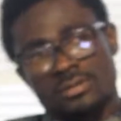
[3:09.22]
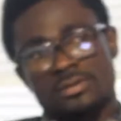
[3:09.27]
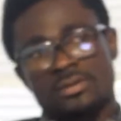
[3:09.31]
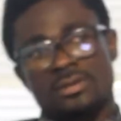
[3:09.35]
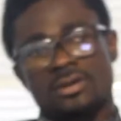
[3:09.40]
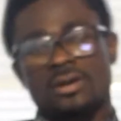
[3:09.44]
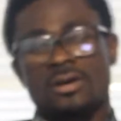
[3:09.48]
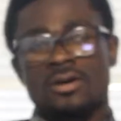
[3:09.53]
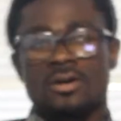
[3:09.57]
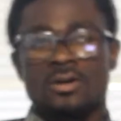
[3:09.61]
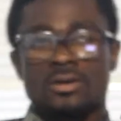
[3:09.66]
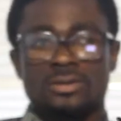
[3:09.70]

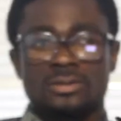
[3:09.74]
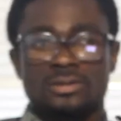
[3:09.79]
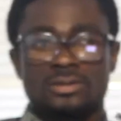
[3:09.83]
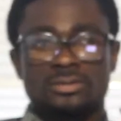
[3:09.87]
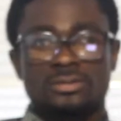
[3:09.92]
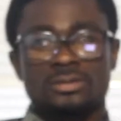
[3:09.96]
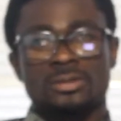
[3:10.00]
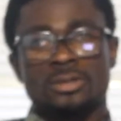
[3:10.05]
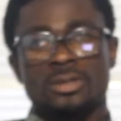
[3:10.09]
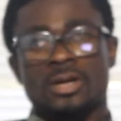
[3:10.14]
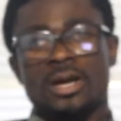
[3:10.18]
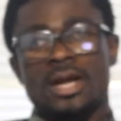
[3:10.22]

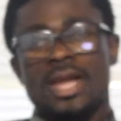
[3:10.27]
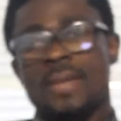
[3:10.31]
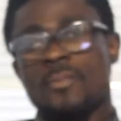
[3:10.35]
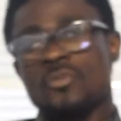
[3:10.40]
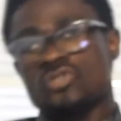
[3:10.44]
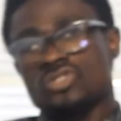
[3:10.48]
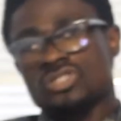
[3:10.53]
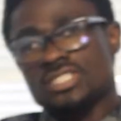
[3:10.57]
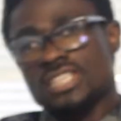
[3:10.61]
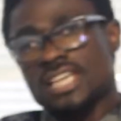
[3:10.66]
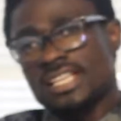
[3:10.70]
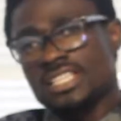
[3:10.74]

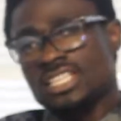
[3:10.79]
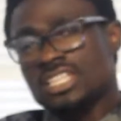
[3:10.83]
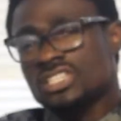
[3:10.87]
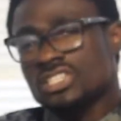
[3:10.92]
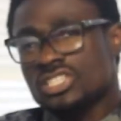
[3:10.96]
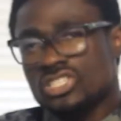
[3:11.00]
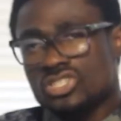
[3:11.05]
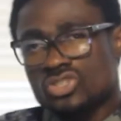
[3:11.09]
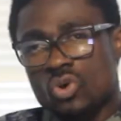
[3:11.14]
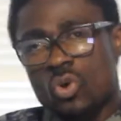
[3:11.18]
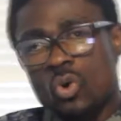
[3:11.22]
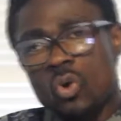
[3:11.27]
hemostatic
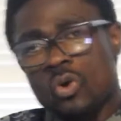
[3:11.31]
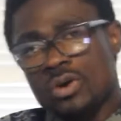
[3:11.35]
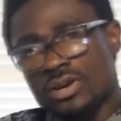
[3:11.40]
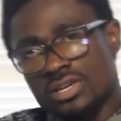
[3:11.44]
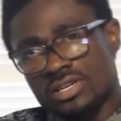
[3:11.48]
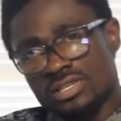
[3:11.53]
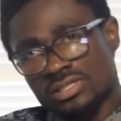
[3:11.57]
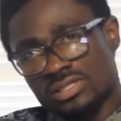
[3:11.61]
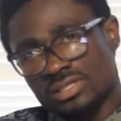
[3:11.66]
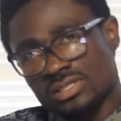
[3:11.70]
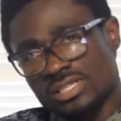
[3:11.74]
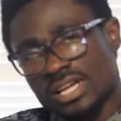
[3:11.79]

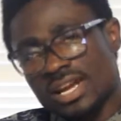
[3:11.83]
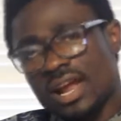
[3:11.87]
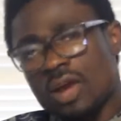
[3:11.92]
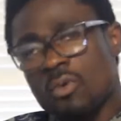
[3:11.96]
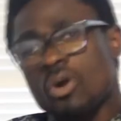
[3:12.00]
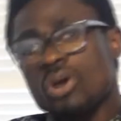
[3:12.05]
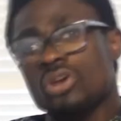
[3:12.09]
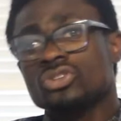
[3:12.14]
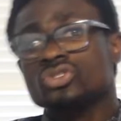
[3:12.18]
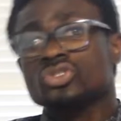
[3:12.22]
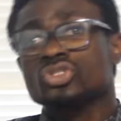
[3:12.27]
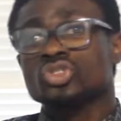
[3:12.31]
disorders that I
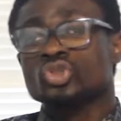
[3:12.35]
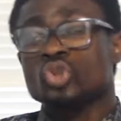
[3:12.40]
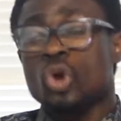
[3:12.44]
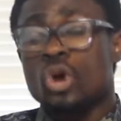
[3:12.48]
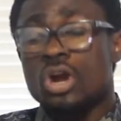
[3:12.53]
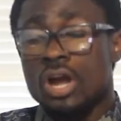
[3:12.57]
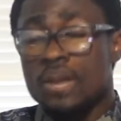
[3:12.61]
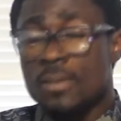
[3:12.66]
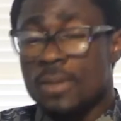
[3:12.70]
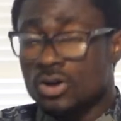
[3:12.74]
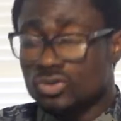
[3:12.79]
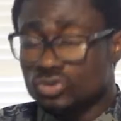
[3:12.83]
wanted to
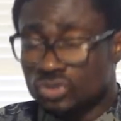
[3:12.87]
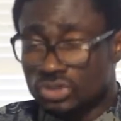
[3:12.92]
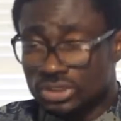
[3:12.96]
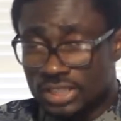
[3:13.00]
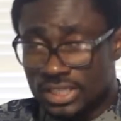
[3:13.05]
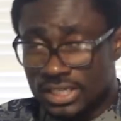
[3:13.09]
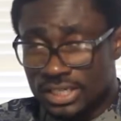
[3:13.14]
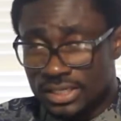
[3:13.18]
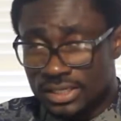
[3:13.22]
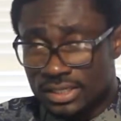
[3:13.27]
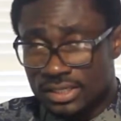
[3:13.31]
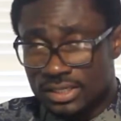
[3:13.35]
talk about
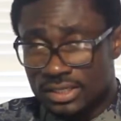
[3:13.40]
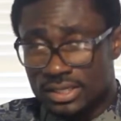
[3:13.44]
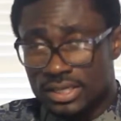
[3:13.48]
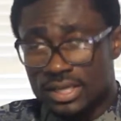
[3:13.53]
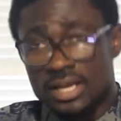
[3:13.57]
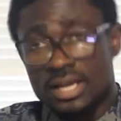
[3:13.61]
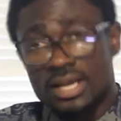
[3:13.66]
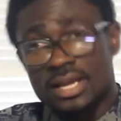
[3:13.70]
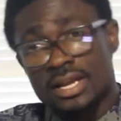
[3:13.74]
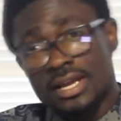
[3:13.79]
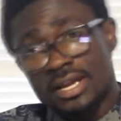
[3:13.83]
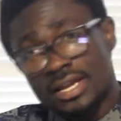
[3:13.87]
today
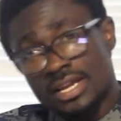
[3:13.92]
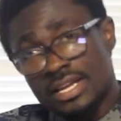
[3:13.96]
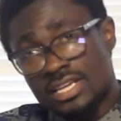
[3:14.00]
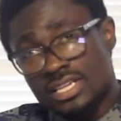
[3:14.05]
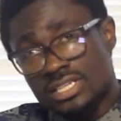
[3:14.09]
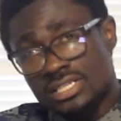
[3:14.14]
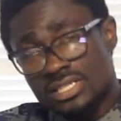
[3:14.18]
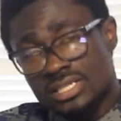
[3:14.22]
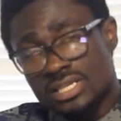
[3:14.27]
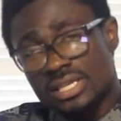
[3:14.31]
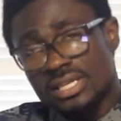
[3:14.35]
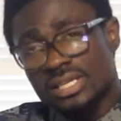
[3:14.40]

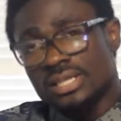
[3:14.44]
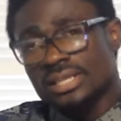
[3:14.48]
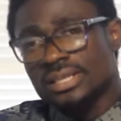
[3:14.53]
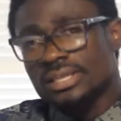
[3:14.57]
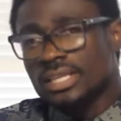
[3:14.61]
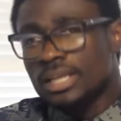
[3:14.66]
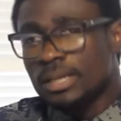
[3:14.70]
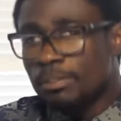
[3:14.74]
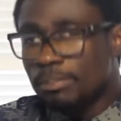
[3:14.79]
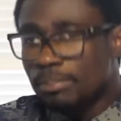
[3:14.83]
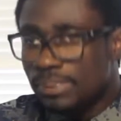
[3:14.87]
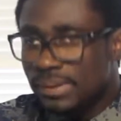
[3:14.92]
is
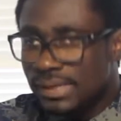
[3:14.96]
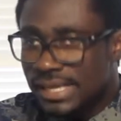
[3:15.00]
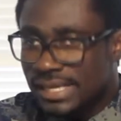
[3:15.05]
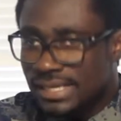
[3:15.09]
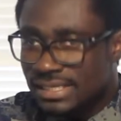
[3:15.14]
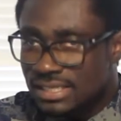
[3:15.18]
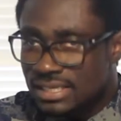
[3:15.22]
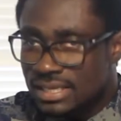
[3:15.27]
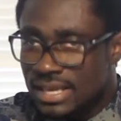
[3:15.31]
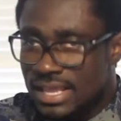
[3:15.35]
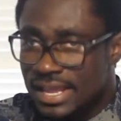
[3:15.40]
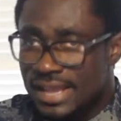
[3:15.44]
the
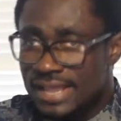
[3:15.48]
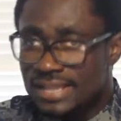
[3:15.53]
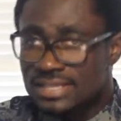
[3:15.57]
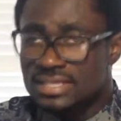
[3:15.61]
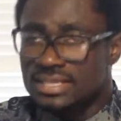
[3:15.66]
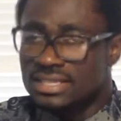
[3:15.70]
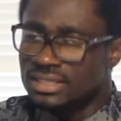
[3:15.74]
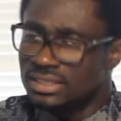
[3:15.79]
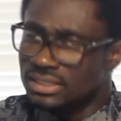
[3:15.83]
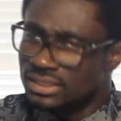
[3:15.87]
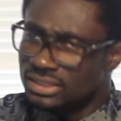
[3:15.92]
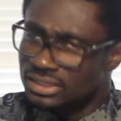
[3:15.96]
platelet
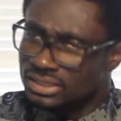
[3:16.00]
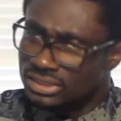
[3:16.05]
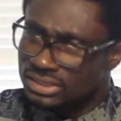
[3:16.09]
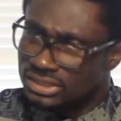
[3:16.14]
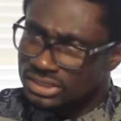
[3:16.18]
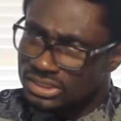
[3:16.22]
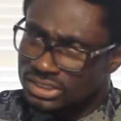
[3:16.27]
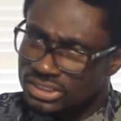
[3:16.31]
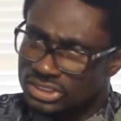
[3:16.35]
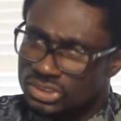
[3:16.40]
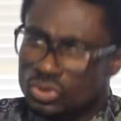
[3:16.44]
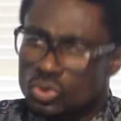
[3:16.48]

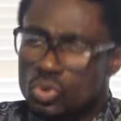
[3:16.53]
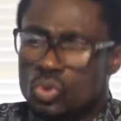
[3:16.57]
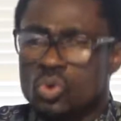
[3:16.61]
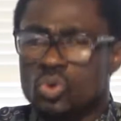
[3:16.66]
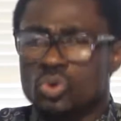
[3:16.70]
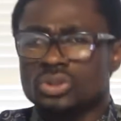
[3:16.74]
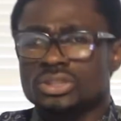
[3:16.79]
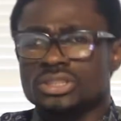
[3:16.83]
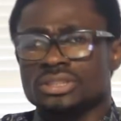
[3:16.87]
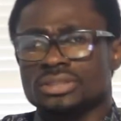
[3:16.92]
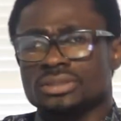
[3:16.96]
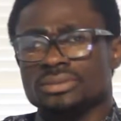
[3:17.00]

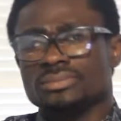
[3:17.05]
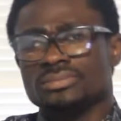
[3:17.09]
disorder.